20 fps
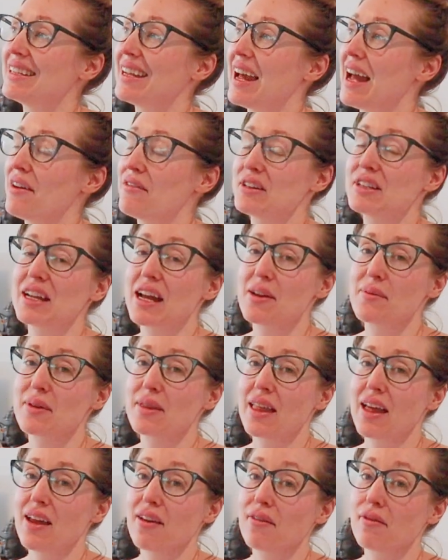to have a time in
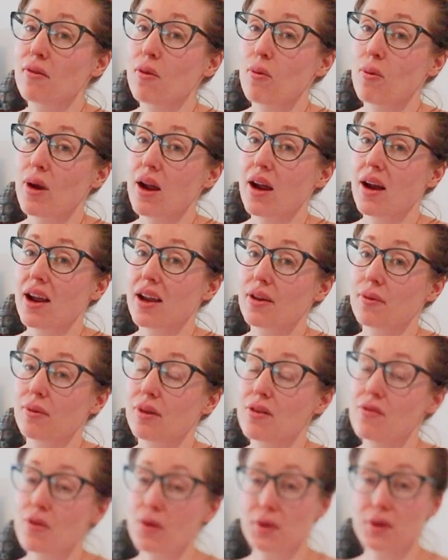life where I can
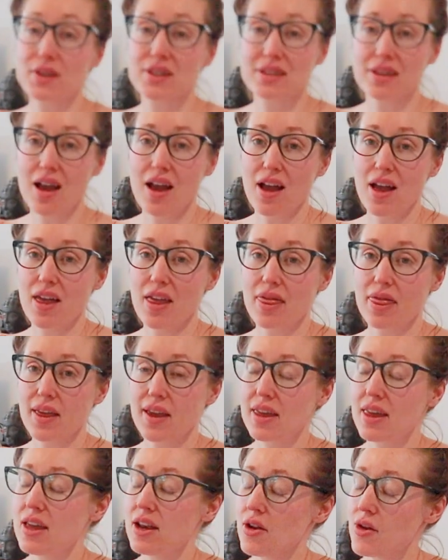really focus on the
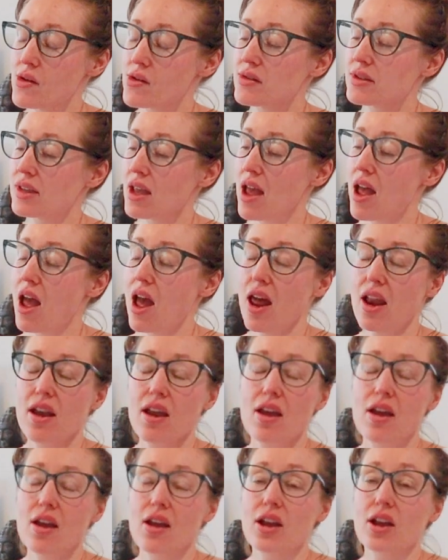kiddos and
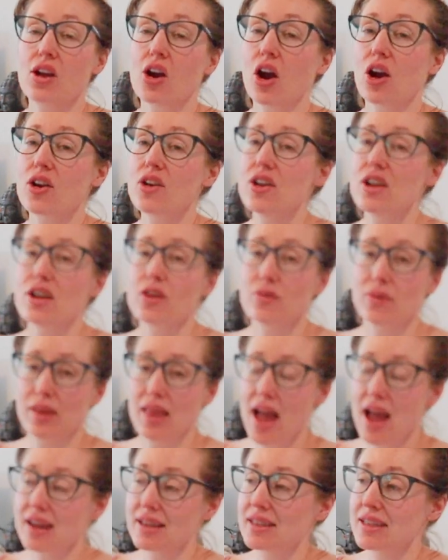gardening and
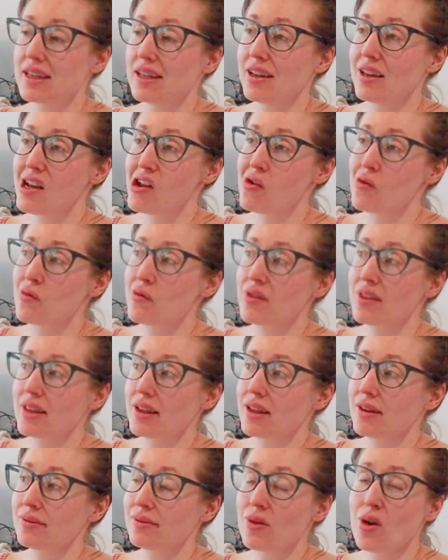relaxing and
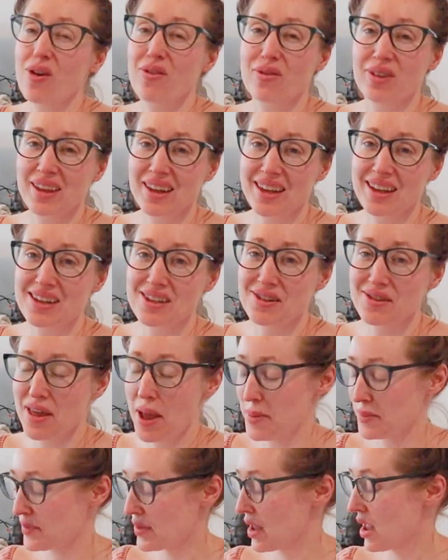hopefully getting to
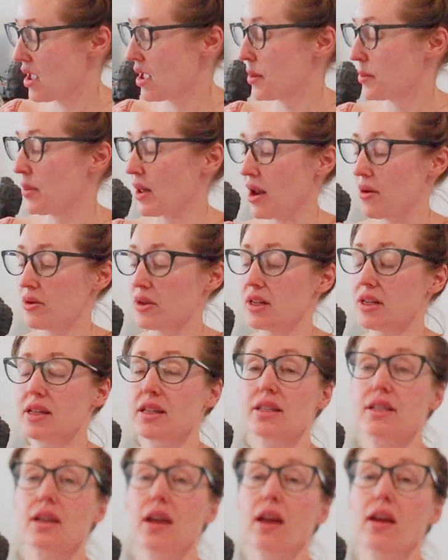that. But I wanted
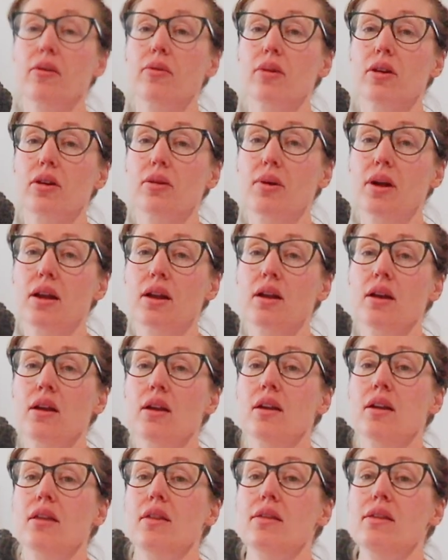to say real quick,
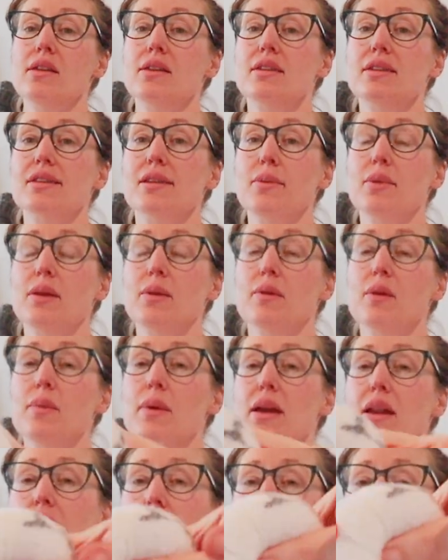this is something we
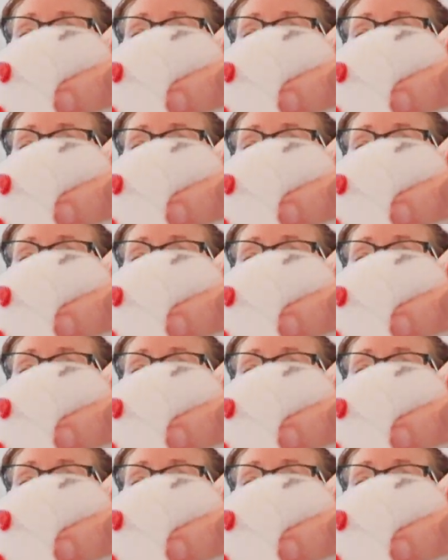made out